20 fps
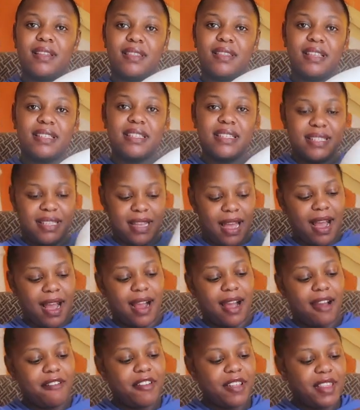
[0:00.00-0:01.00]
This is a
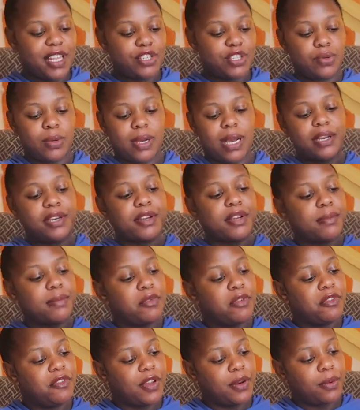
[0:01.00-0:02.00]
cover that you can
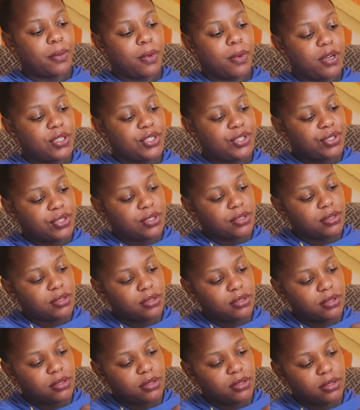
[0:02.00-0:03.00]
remove and wash.
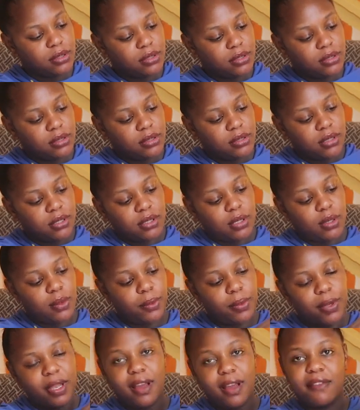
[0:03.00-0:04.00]

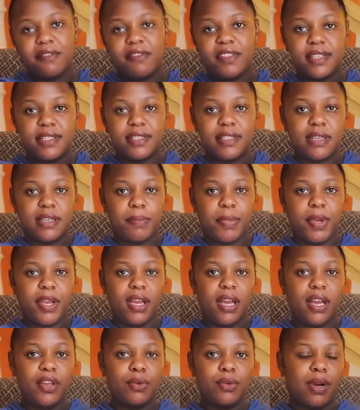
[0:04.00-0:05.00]
We have the zip
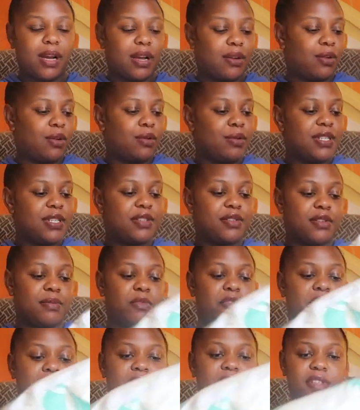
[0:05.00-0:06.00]
here. You can always
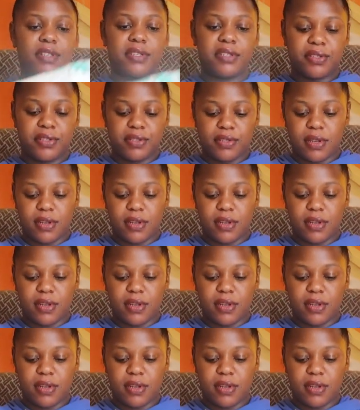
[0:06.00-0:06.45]
remove this.